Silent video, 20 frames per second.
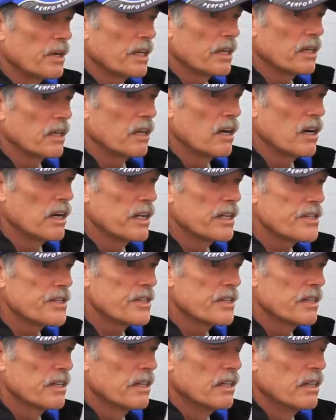to get lost
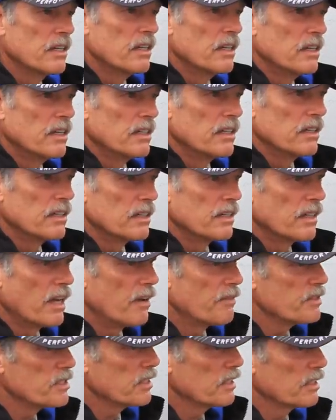and
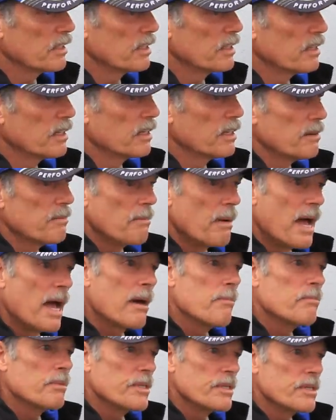obviously uh,
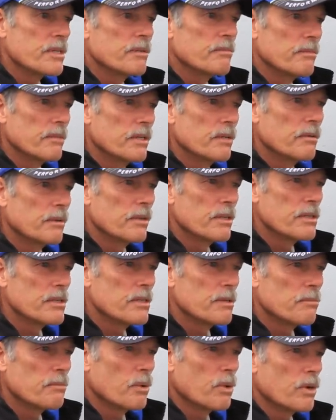map is, a, is
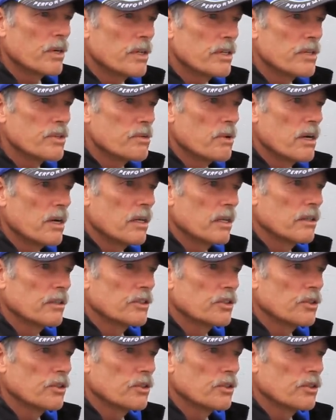important as well.